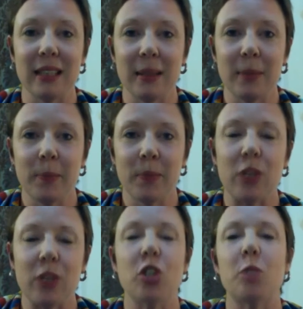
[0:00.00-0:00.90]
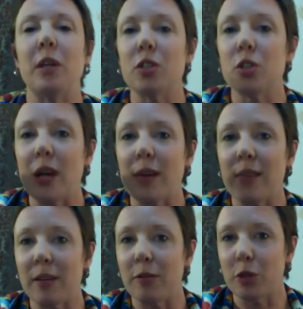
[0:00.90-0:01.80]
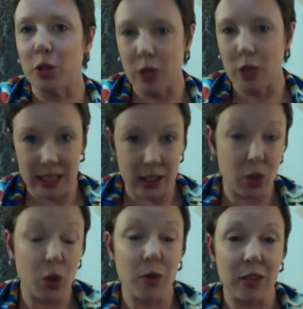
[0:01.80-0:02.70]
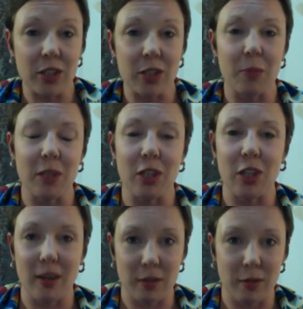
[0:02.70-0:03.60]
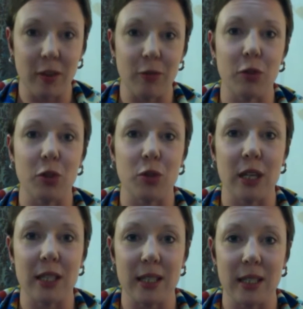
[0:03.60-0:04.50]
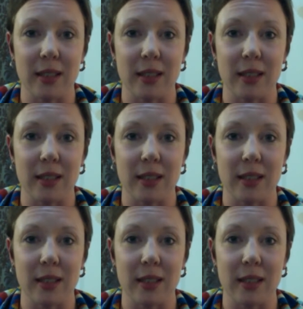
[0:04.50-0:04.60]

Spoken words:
Just because you're having a frustrating story doesn't mean that you have to feel frustrated.